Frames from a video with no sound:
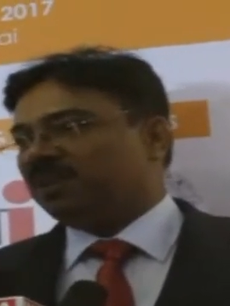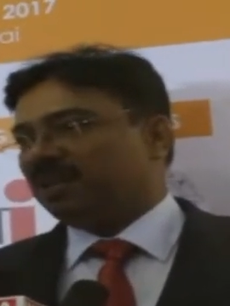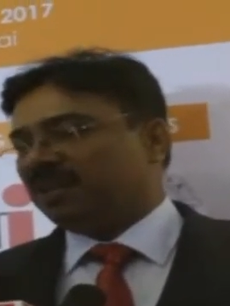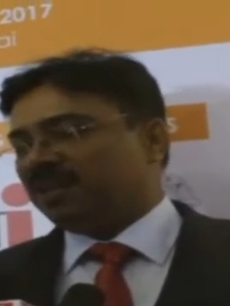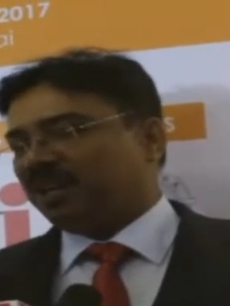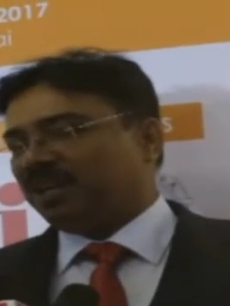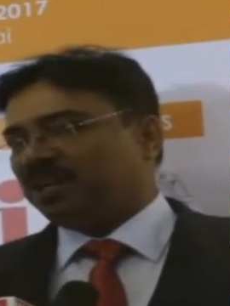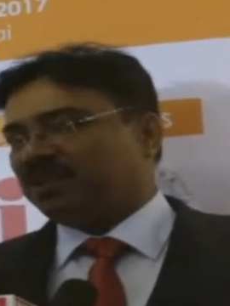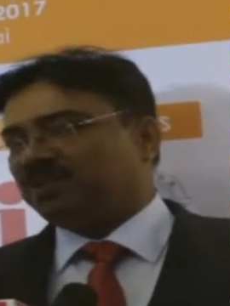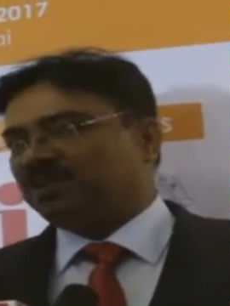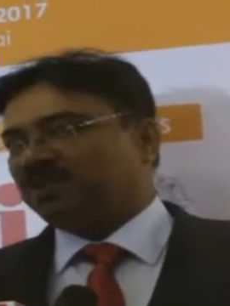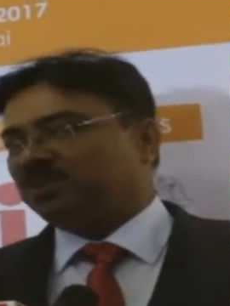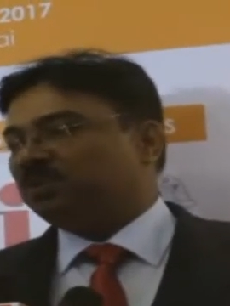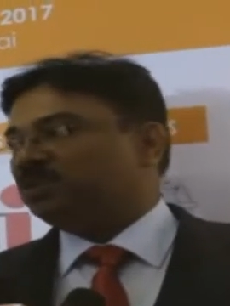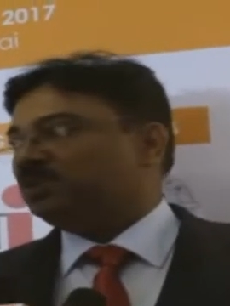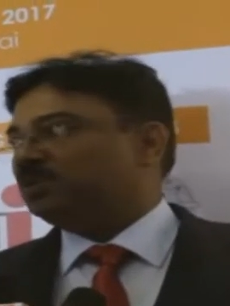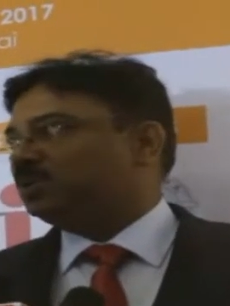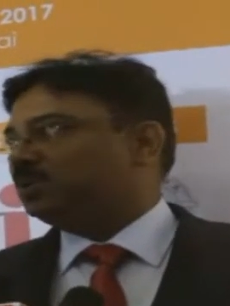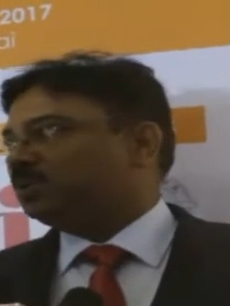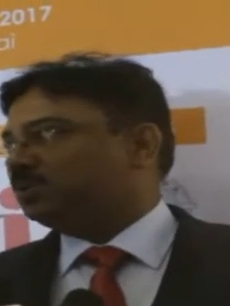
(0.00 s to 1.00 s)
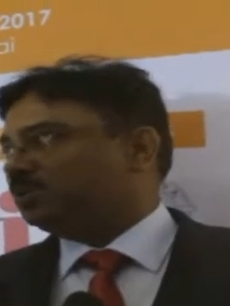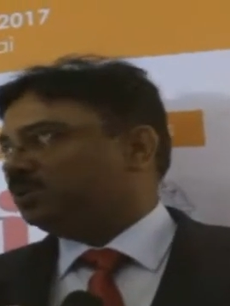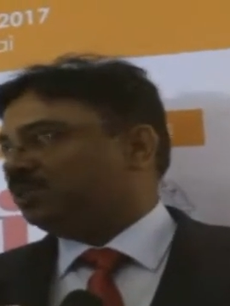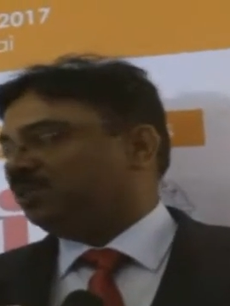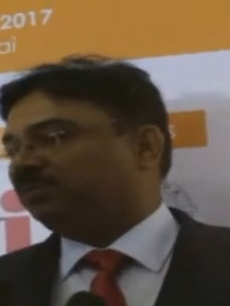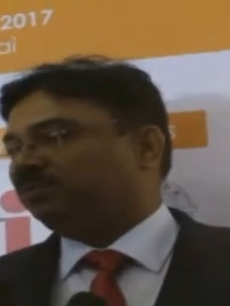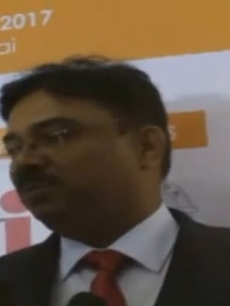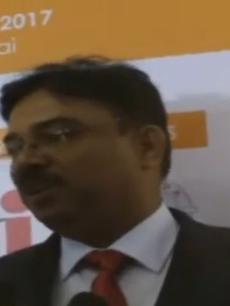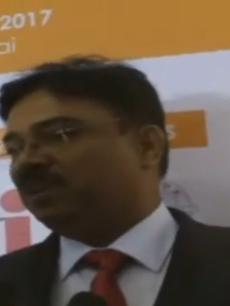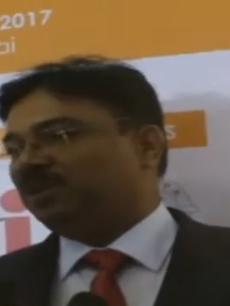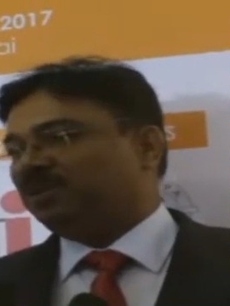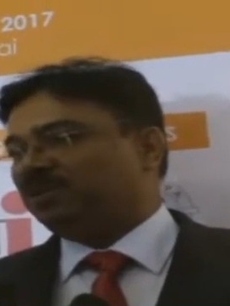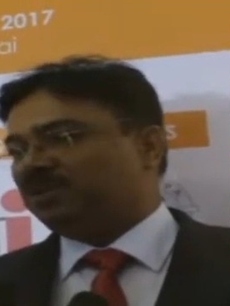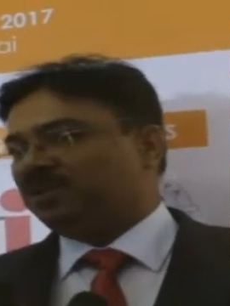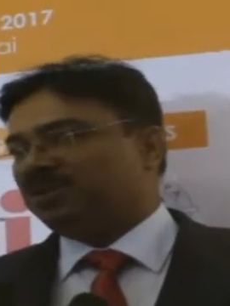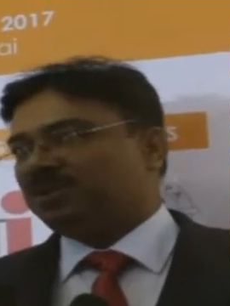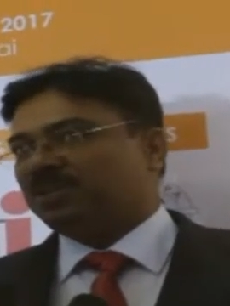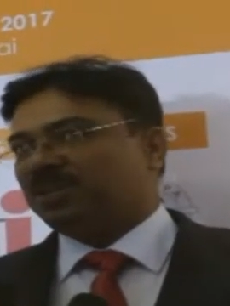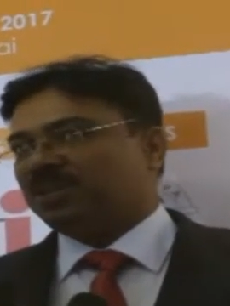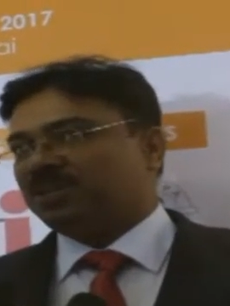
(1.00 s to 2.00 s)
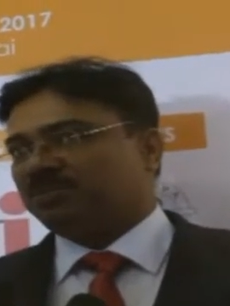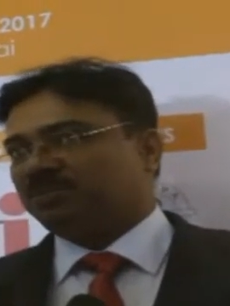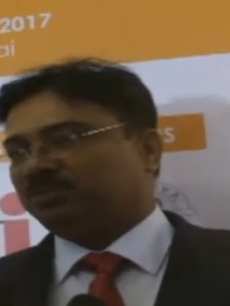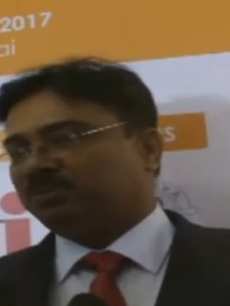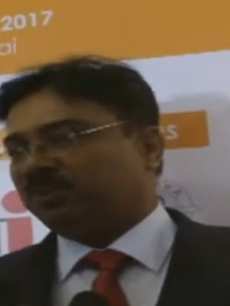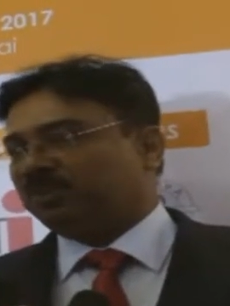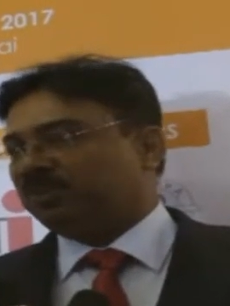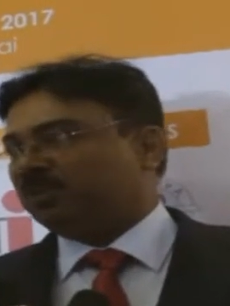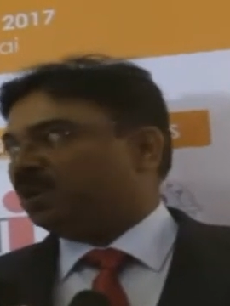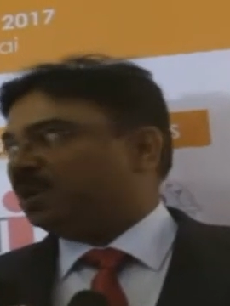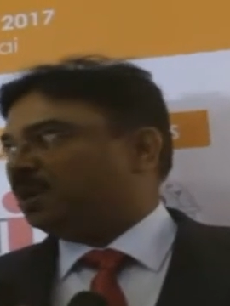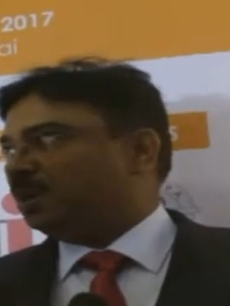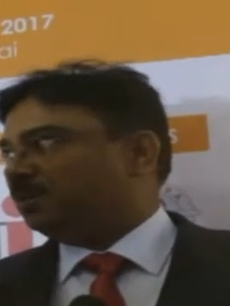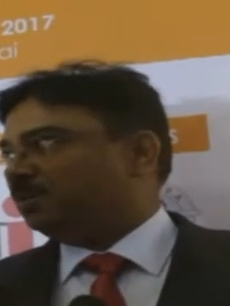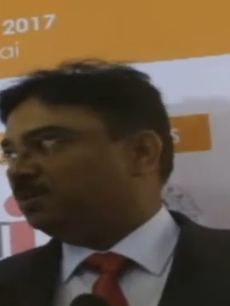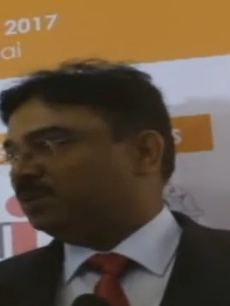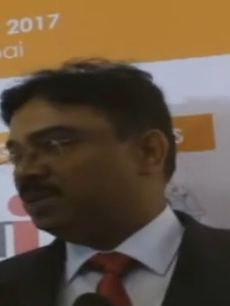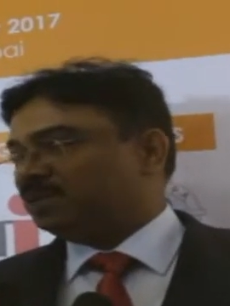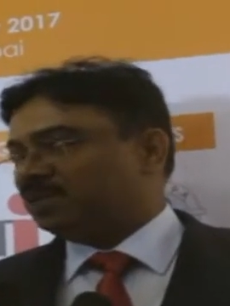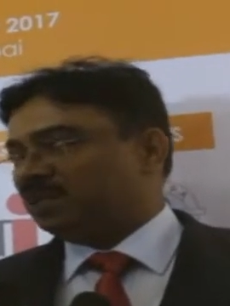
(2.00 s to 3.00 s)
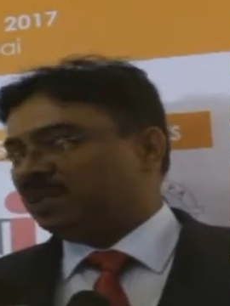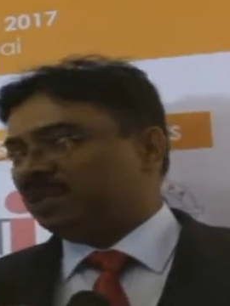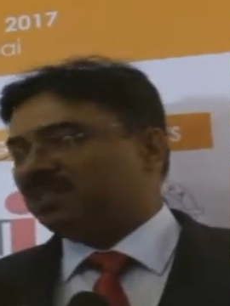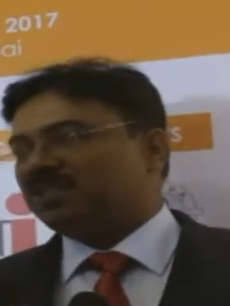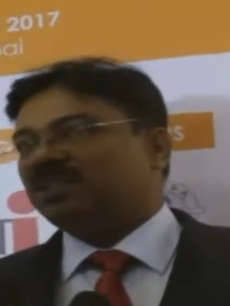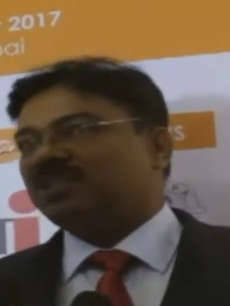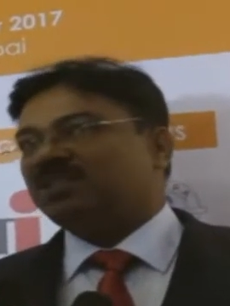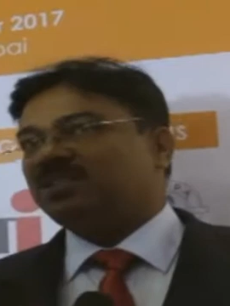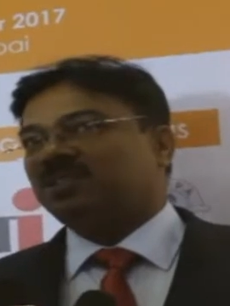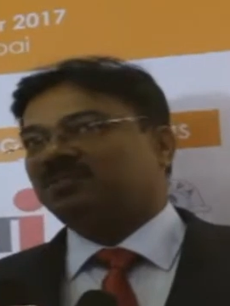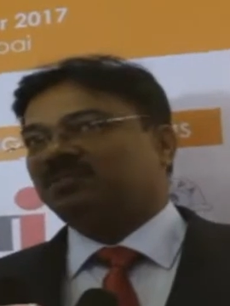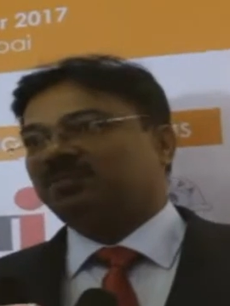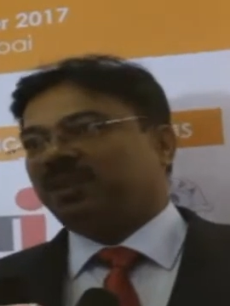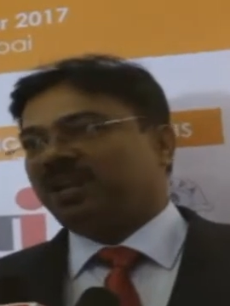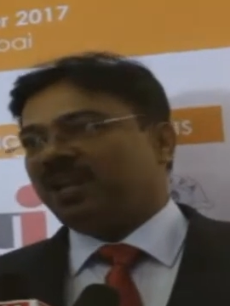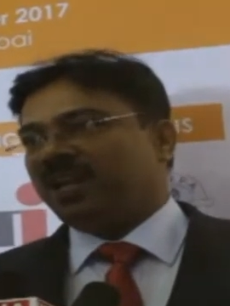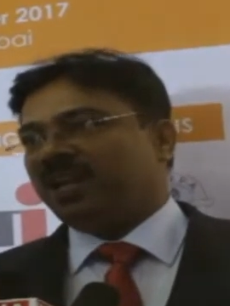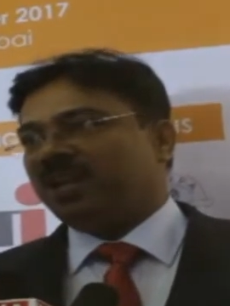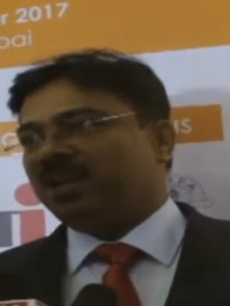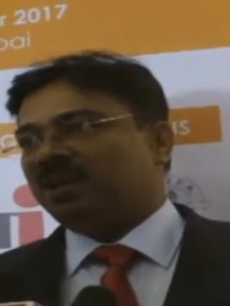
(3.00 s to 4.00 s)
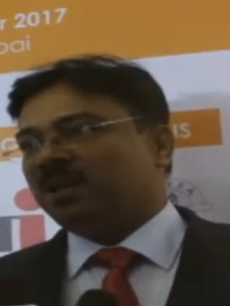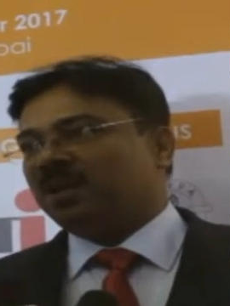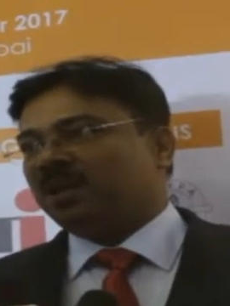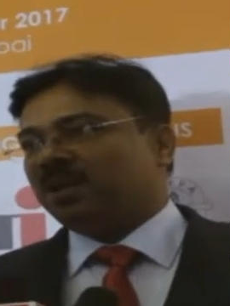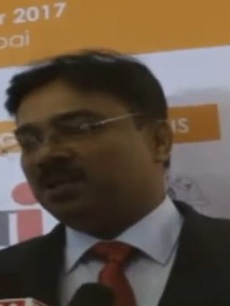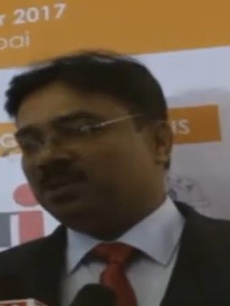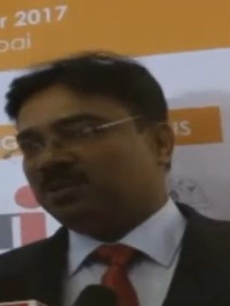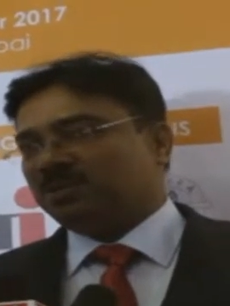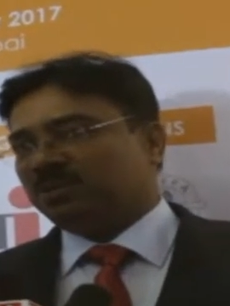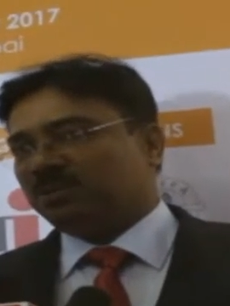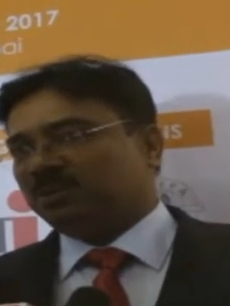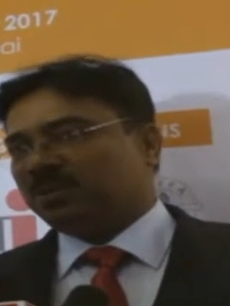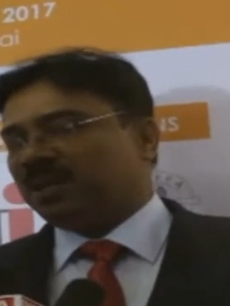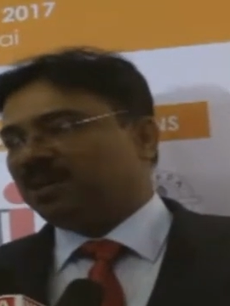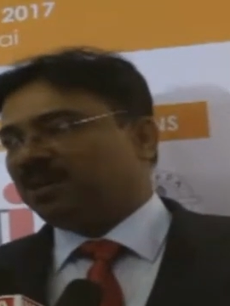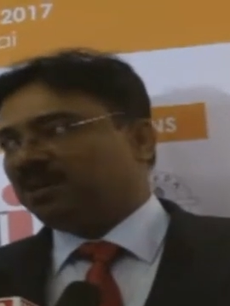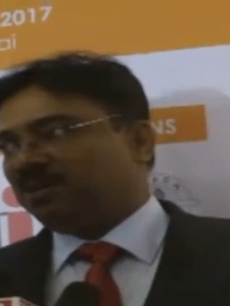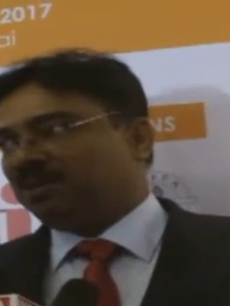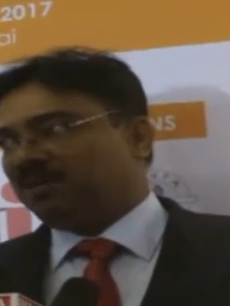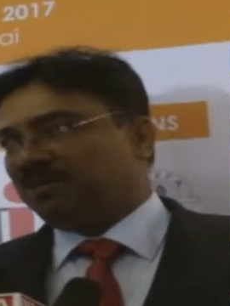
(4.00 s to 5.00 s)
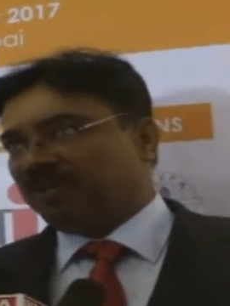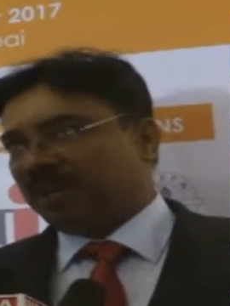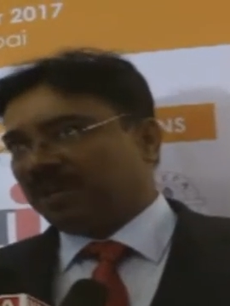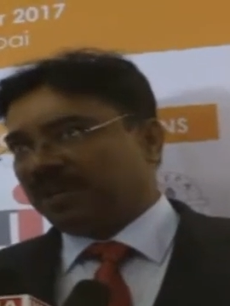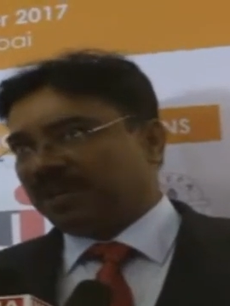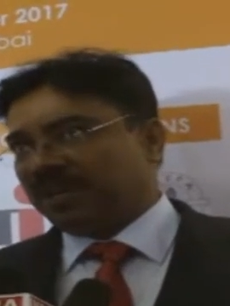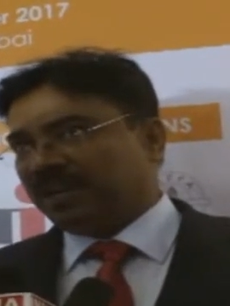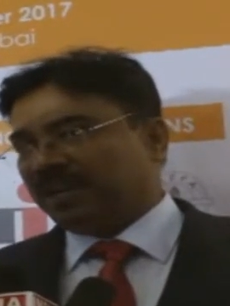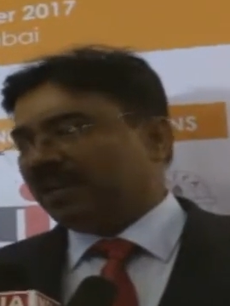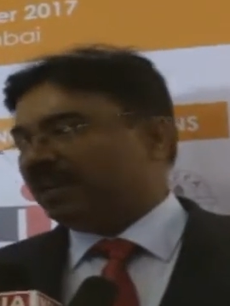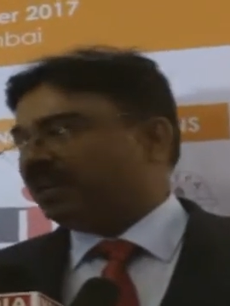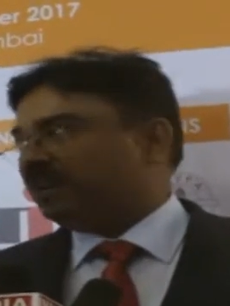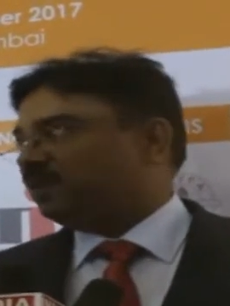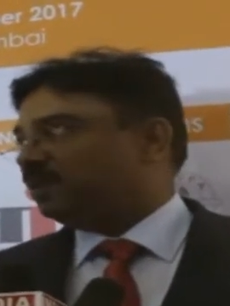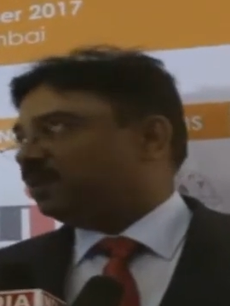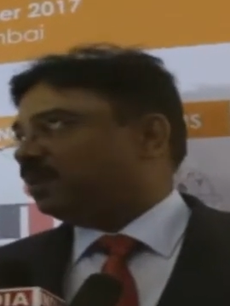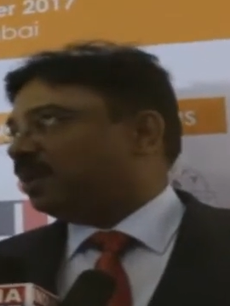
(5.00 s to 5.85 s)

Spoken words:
that ensures safe and nutritious food to the citizens of India, so that we create